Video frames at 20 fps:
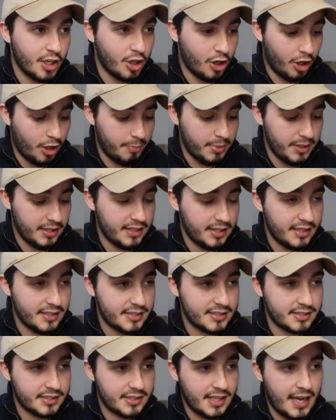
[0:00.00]
copy
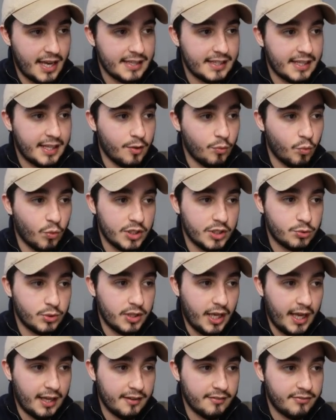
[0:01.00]
this, and then once
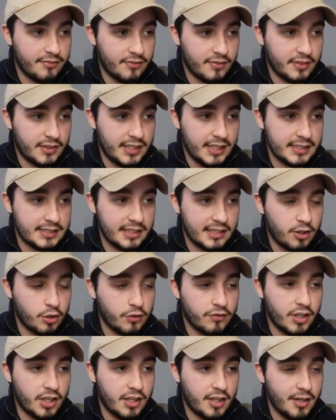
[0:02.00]
we have this link
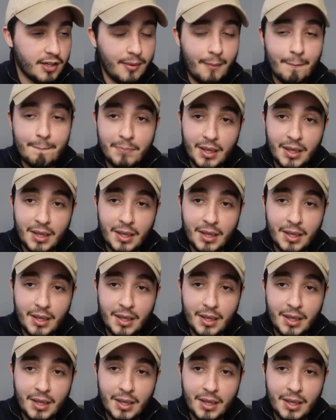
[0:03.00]
over here,